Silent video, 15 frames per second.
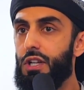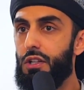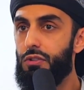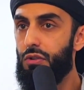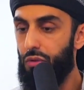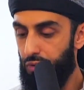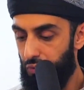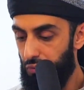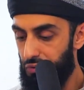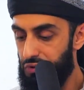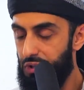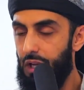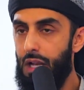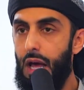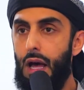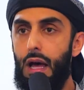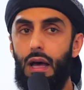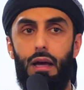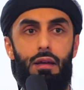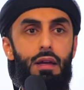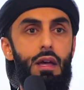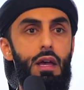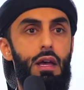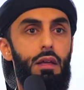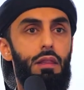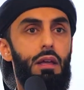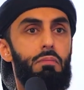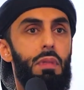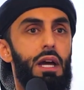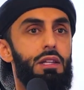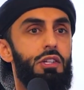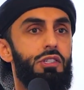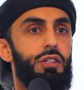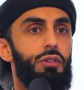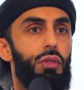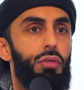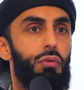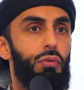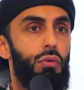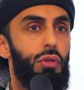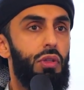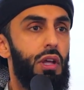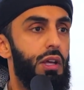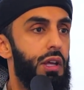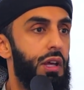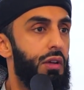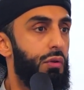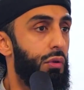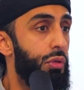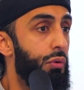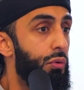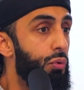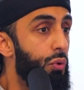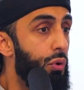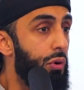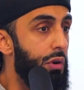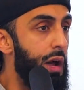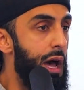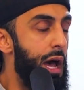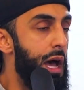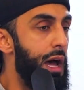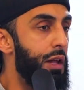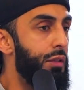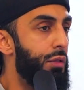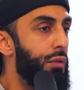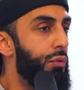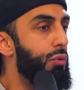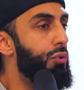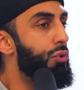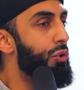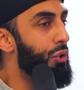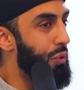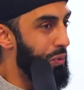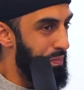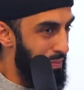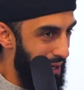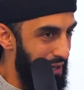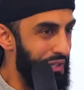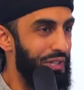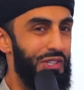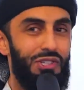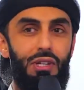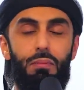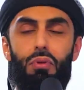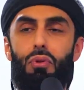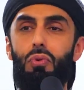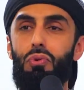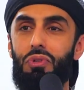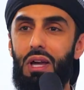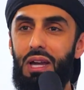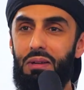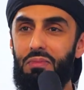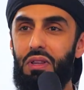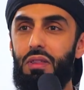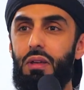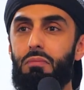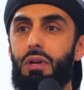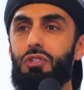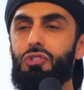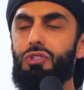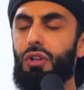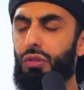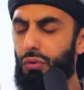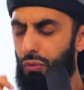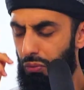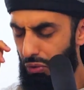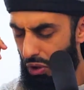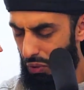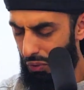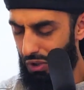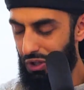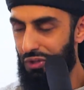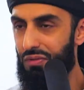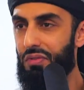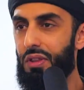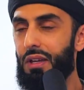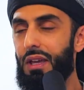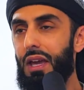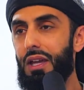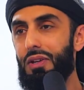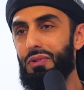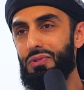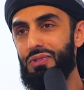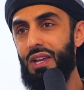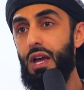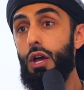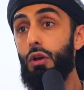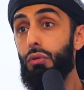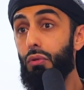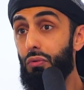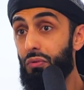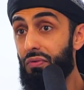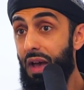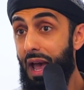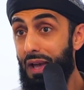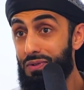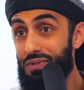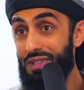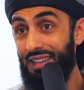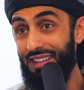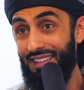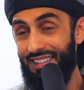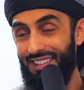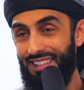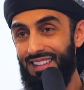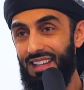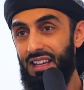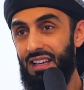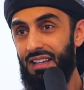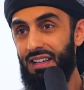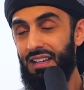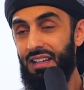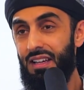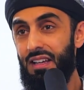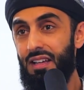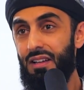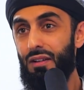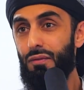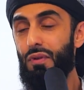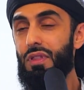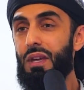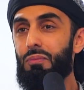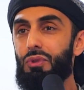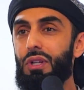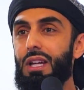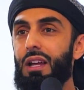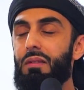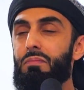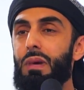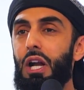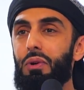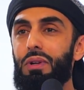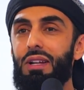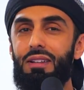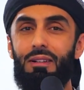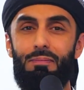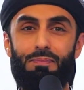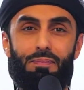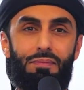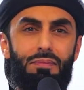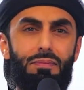gender through salah? They manage it through dhikr, through Qur'an, through good companionship, through time in the masjid, through lowering of the gaze, through fasting. For them to get married